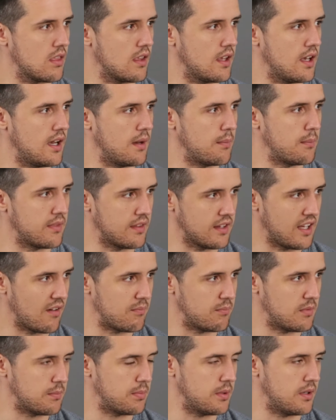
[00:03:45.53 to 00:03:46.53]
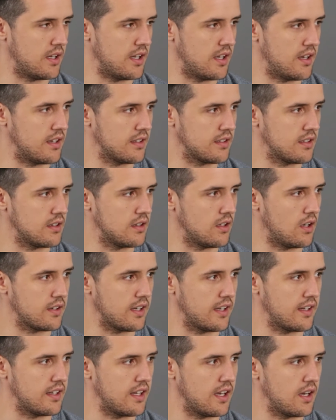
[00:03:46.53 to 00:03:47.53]
the government put a
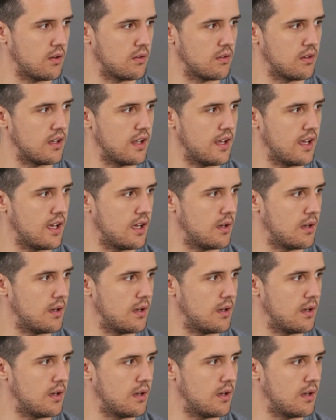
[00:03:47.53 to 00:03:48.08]
locking down